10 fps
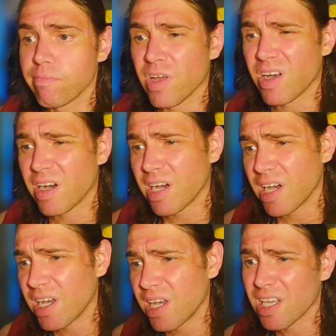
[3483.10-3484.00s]

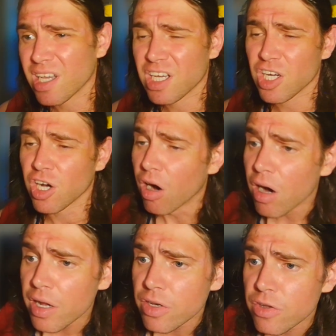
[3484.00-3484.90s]
I
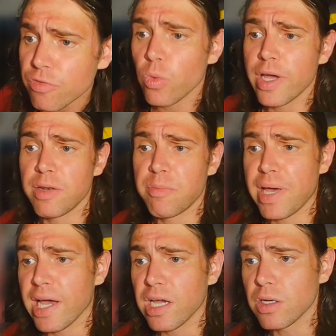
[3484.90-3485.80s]
kind of went
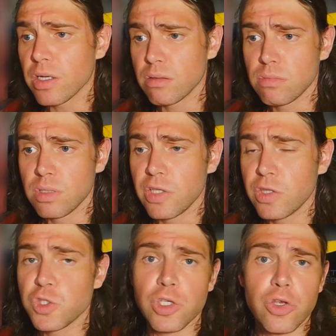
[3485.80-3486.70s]
back in
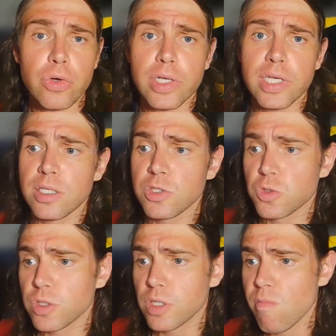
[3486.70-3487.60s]
the security
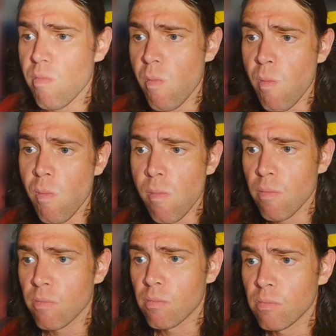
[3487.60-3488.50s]
industry.
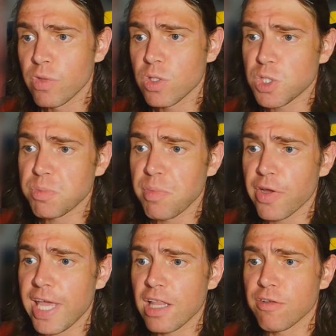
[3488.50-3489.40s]
You'd
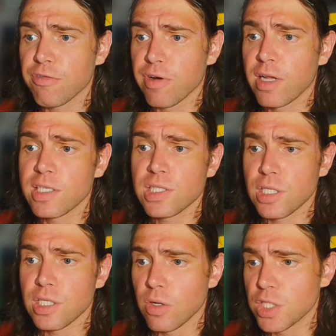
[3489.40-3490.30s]
smoke out the front as
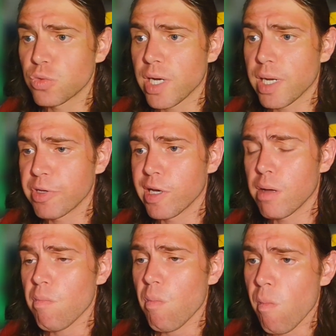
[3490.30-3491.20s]
the night's wrapping
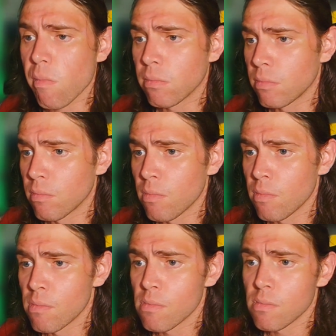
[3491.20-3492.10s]
up.
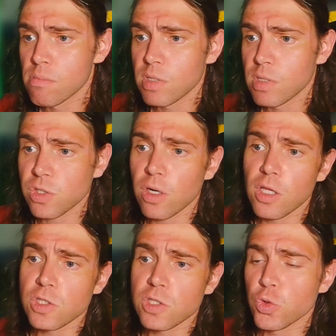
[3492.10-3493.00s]
It's got a
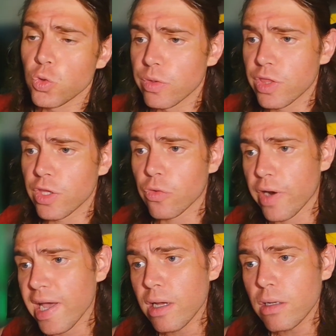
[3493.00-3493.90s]
lot to do with the
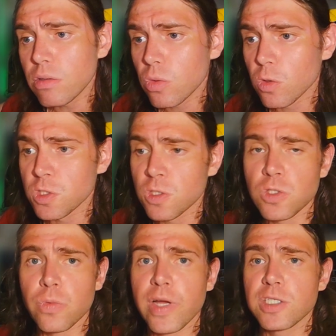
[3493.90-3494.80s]
crowd you also
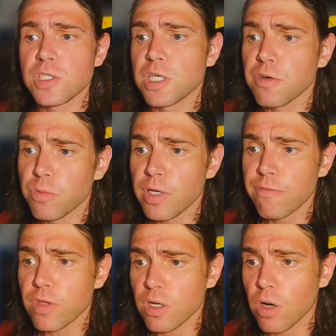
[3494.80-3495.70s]
surround yourself
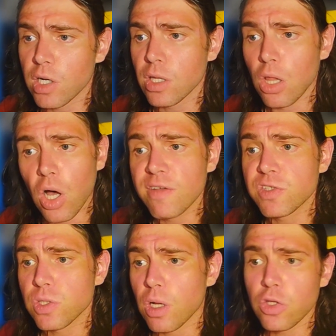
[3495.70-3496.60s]
with, the kind of
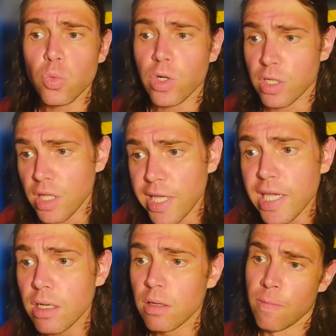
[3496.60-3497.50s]
lifestyle you want to
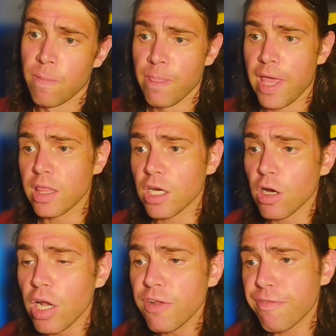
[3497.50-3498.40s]
lead, and the
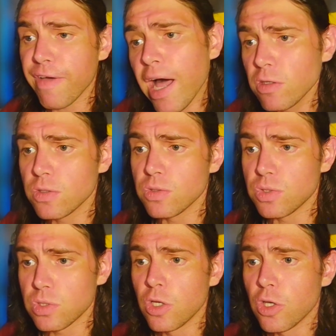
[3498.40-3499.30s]
kind of
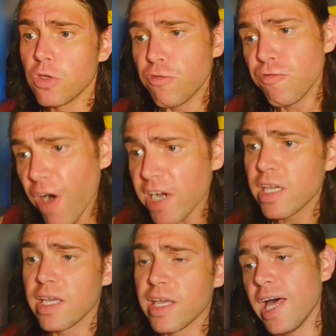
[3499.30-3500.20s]
values you
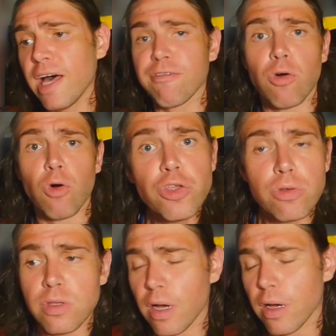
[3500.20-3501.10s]
fucking have, or you
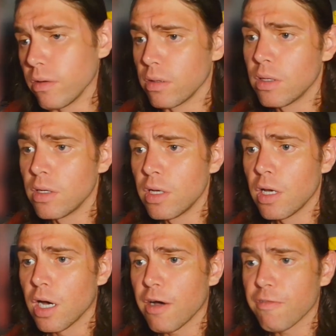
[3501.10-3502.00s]
don't.
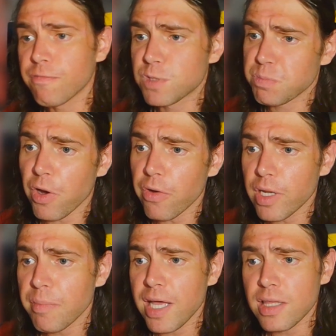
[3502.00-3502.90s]
I've
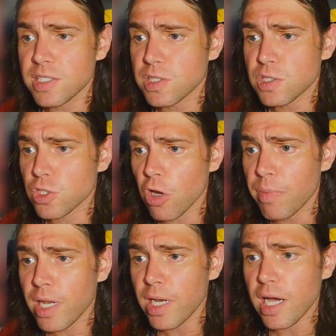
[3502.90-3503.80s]
spoken about this in so
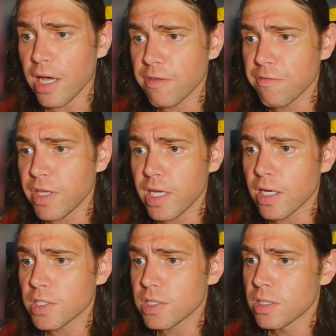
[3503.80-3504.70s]
many other
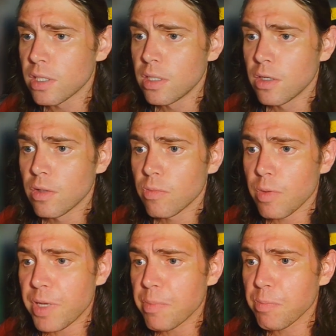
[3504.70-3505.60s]
videos where
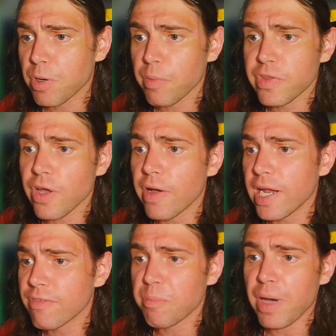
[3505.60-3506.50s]
people probably don't
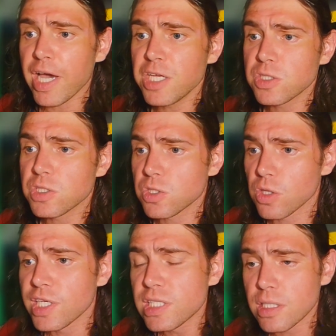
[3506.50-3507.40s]
have the patience to
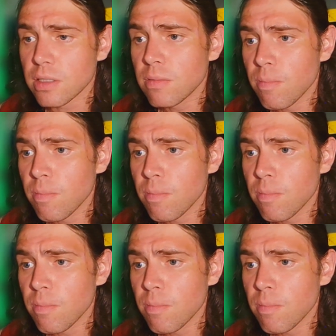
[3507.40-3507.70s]
listen,